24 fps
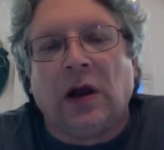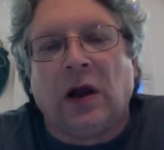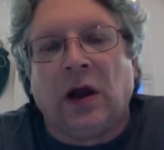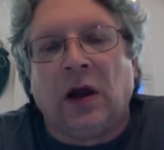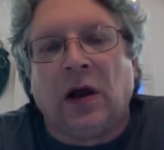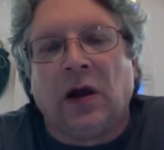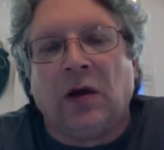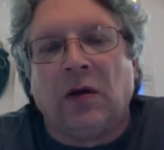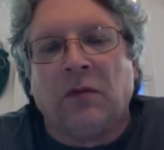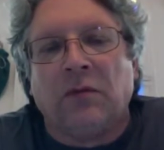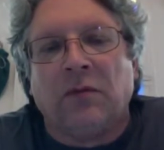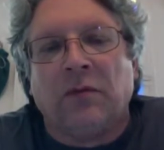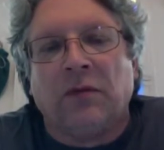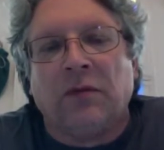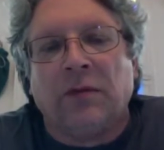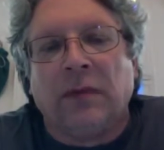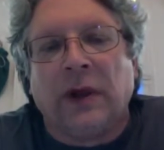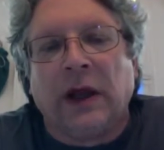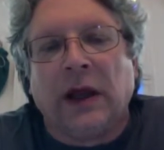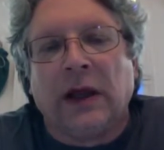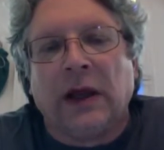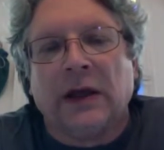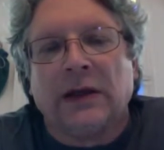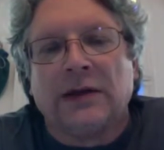um,
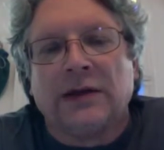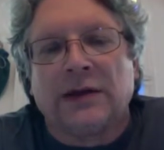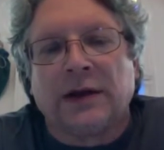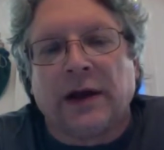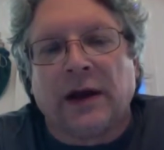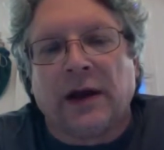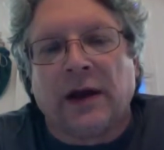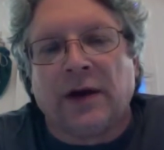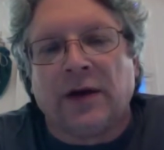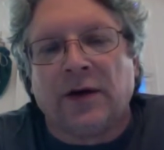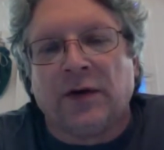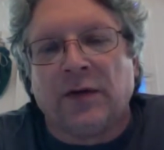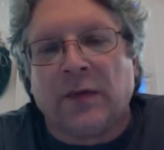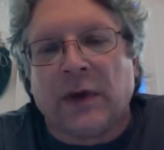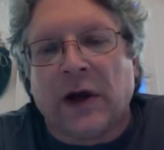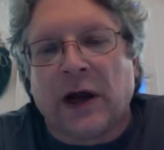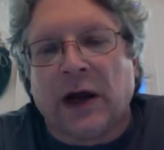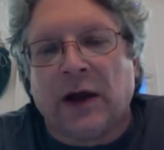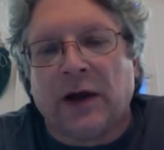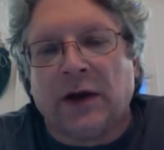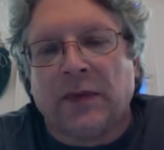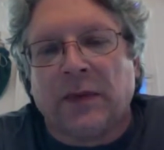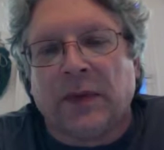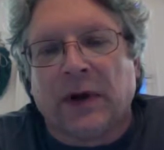begins to
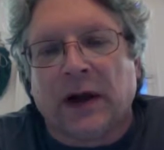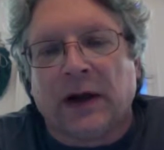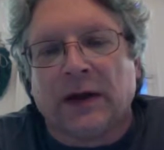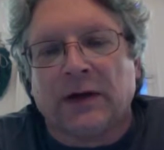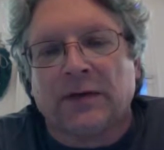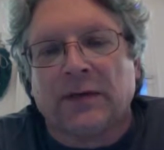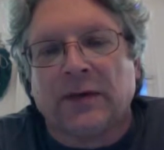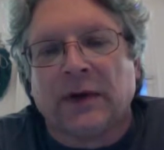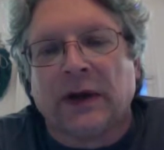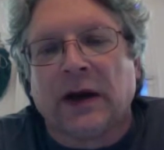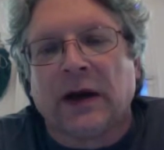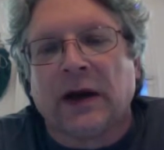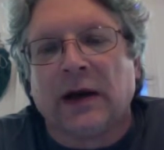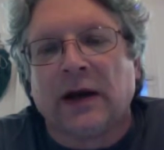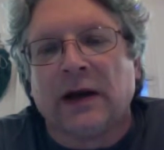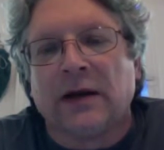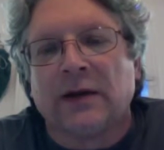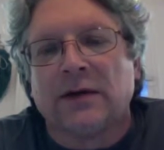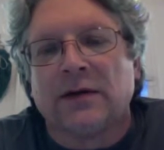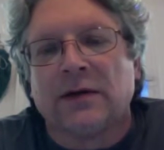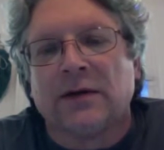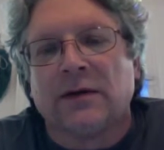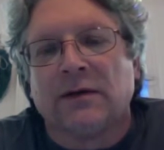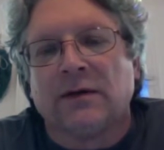undermine the
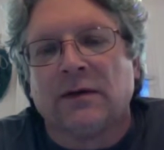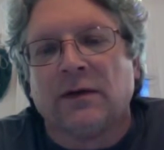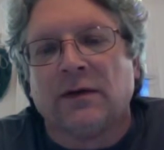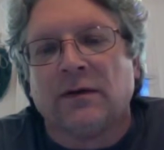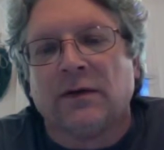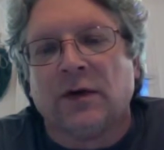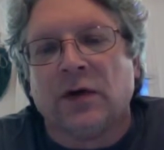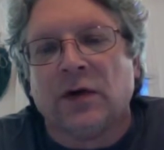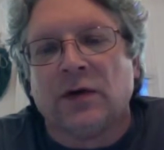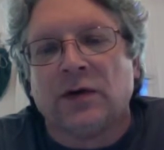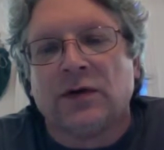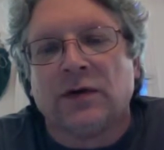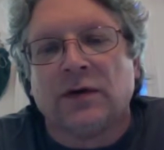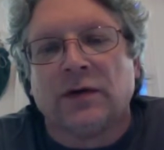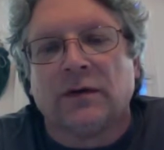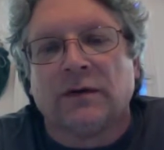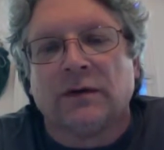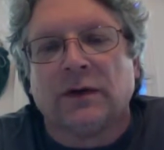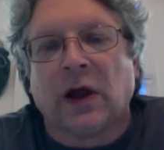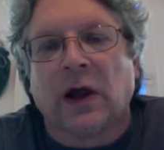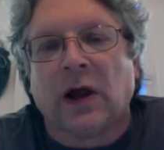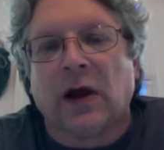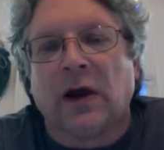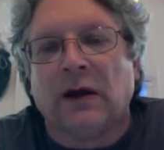possibilities of the virtue
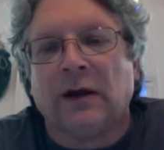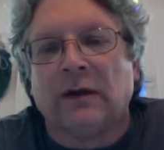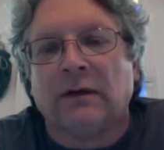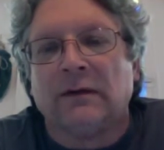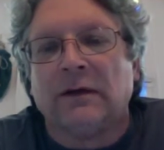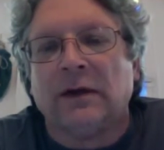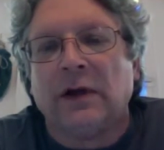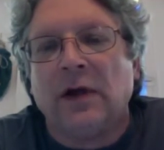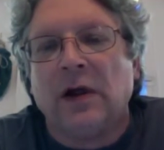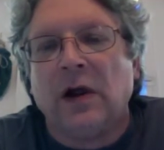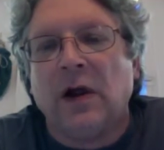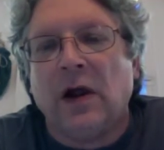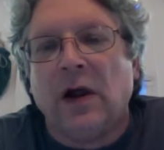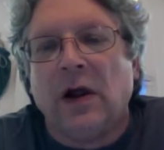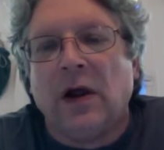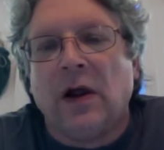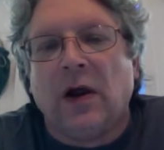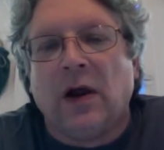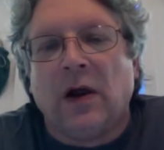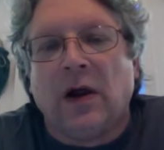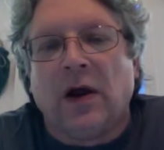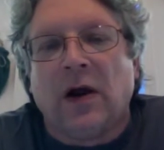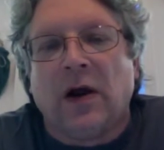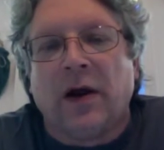of love.
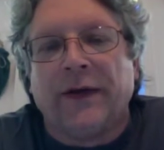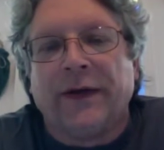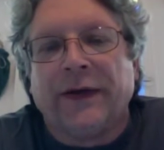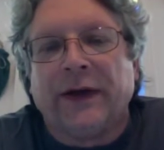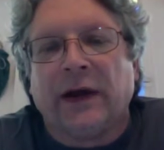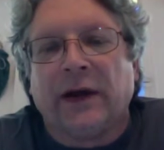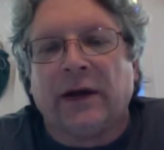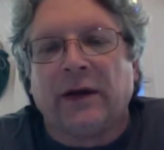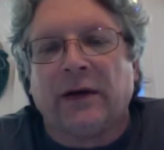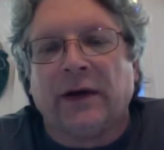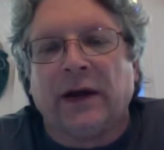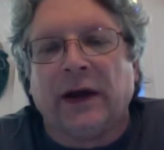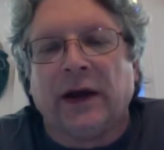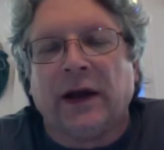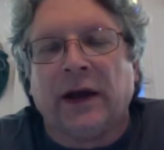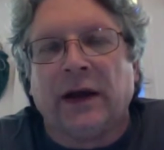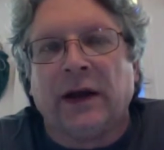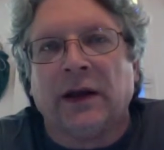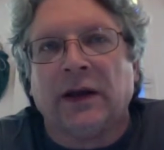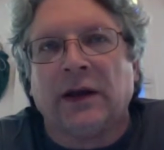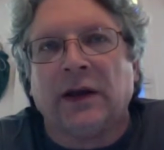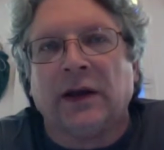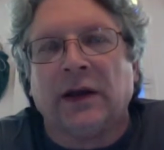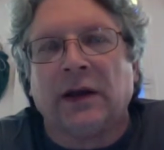On the other
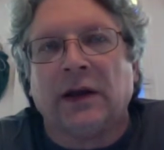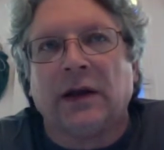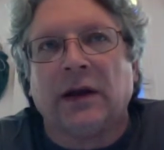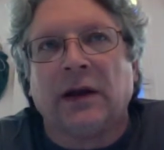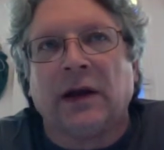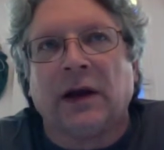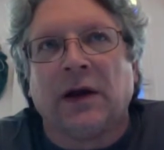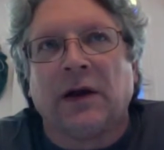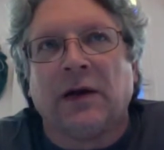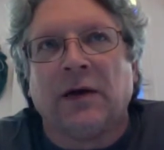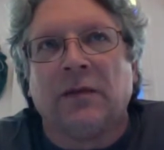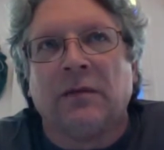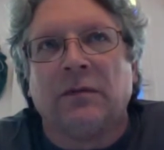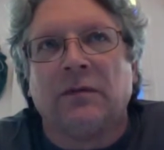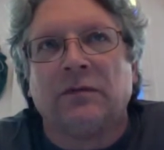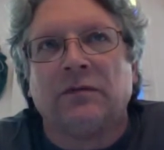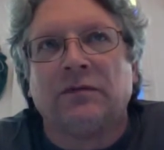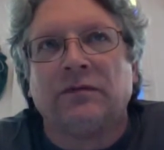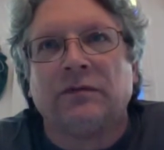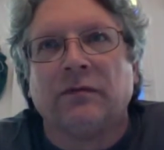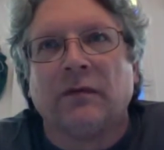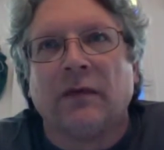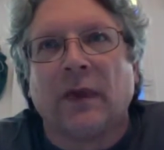hand, um,